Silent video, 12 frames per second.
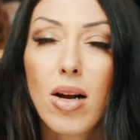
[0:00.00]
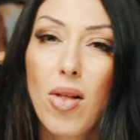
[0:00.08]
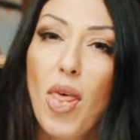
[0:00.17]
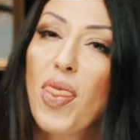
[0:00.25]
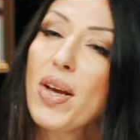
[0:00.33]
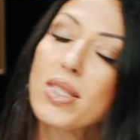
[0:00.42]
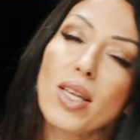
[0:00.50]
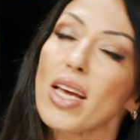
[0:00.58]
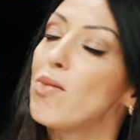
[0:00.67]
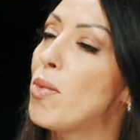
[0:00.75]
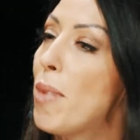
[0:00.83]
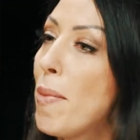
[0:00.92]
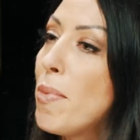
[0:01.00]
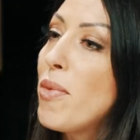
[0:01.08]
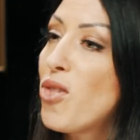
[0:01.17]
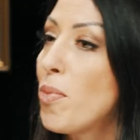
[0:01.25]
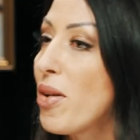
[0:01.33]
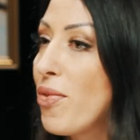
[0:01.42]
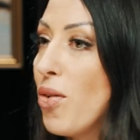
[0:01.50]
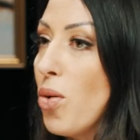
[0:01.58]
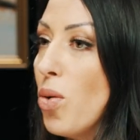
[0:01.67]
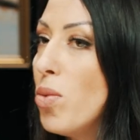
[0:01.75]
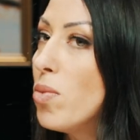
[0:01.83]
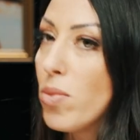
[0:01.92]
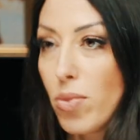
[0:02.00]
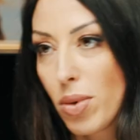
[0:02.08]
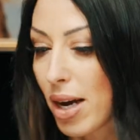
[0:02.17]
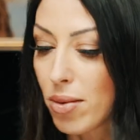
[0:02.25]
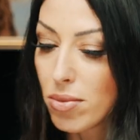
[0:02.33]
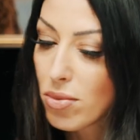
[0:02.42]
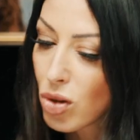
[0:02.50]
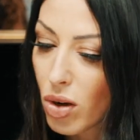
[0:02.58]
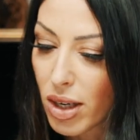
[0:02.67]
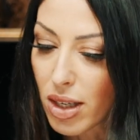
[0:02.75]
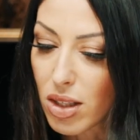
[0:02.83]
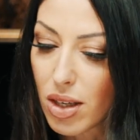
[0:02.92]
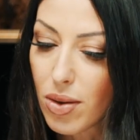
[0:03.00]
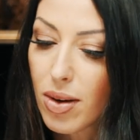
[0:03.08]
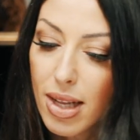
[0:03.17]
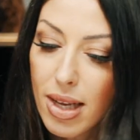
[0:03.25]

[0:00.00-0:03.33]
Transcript: the things that they remembered from before without trying to.